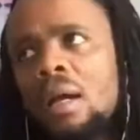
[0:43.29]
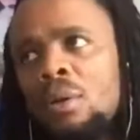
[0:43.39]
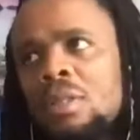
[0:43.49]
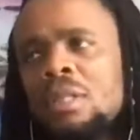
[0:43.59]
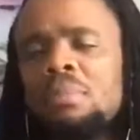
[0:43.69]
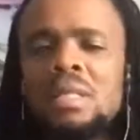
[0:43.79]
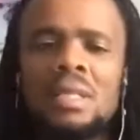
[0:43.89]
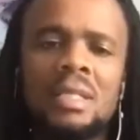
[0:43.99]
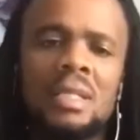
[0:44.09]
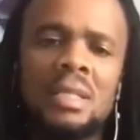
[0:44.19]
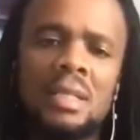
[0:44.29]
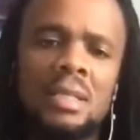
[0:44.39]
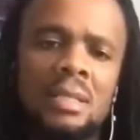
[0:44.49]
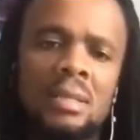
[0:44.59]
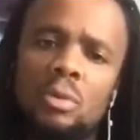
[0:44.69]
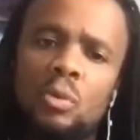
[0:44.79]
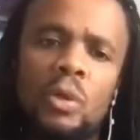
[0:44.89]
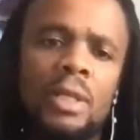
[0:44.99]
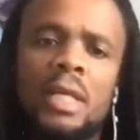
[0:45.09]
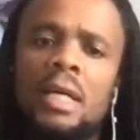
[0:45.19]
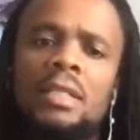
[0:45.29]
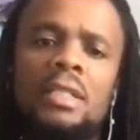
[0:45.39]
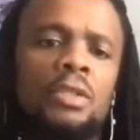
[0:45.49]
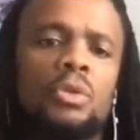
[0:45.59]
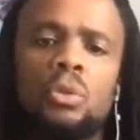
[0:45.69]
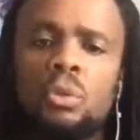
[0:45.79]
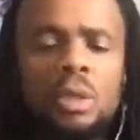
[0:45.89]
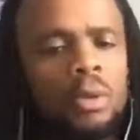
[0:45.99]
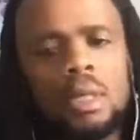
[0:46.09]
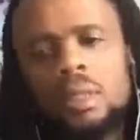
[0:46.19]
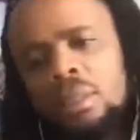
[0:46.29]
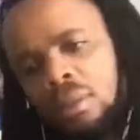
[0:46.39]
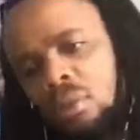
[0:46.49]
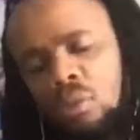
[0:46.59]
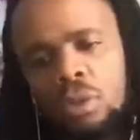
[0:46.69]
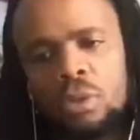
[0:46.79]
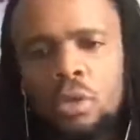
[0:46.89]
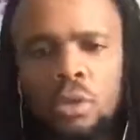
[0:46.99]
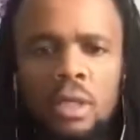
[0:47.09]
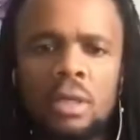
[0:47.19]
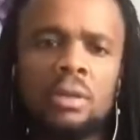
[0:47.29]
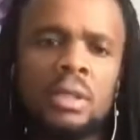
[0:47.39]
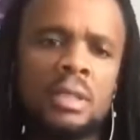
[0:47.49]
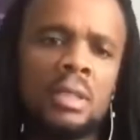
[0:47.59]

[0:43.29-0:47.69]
I always see businesses as we're reacting to the world, what's going on around us.